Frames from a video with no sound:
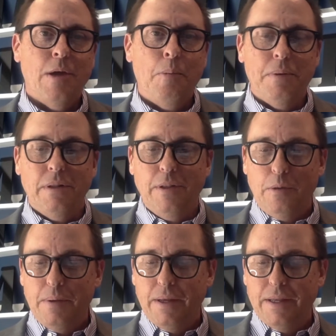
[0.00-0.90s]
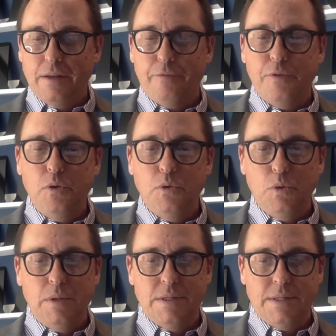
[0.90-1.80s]
helping a little bit, getting a few
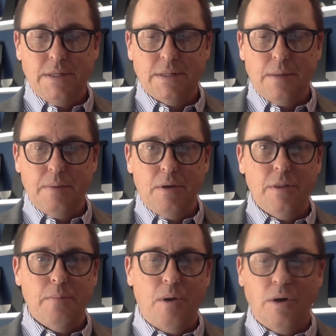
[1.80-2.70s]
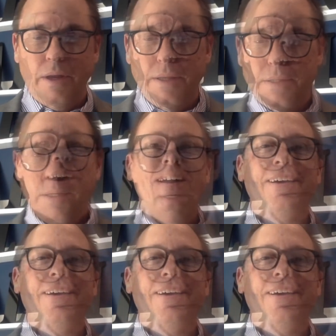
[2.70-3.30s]
new listings coming on the market.